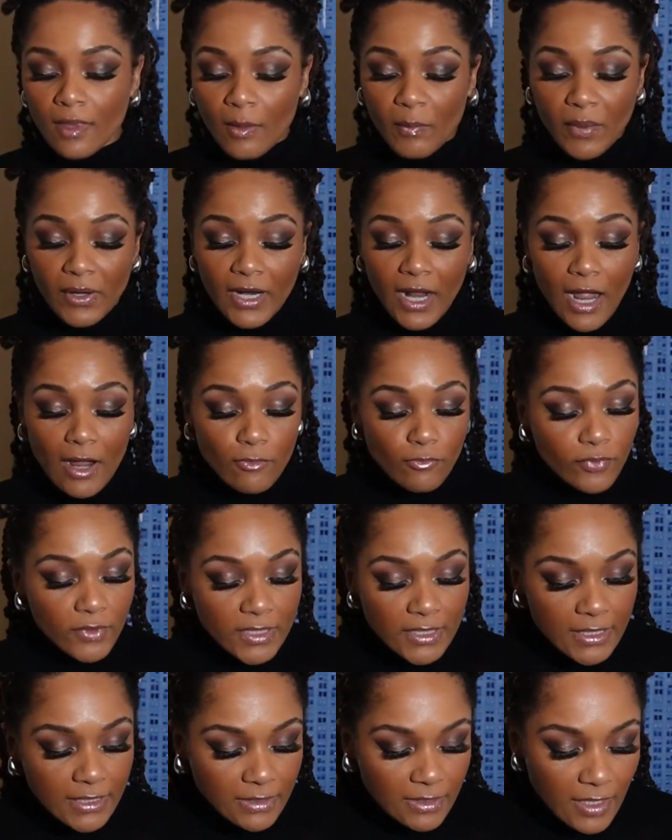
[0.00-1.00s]
But I
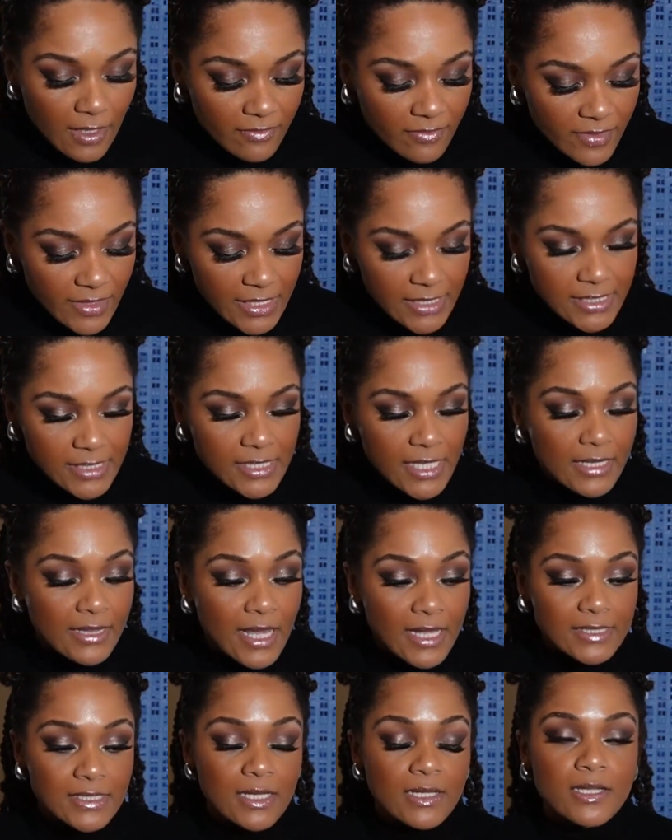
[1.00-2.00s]
really love this, and
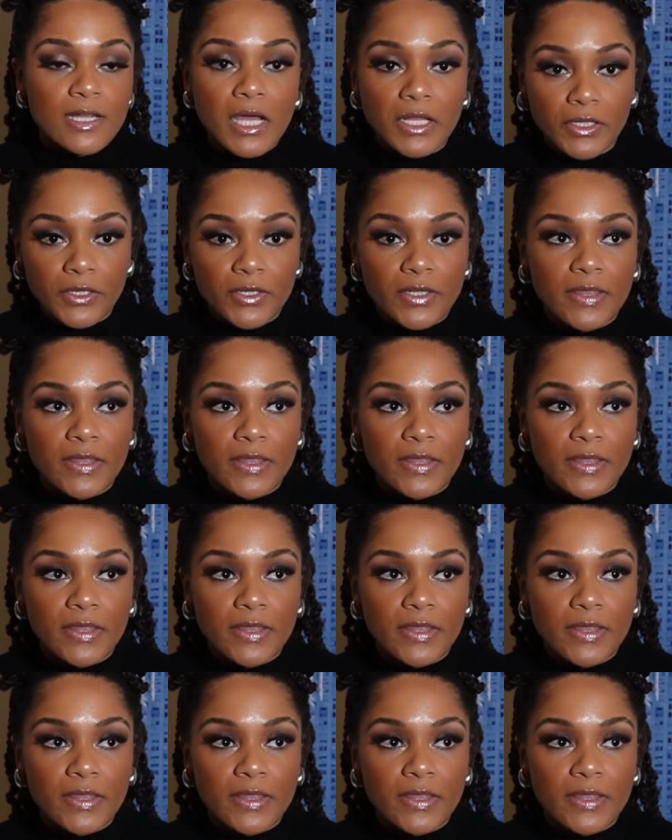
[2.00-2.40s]
that's another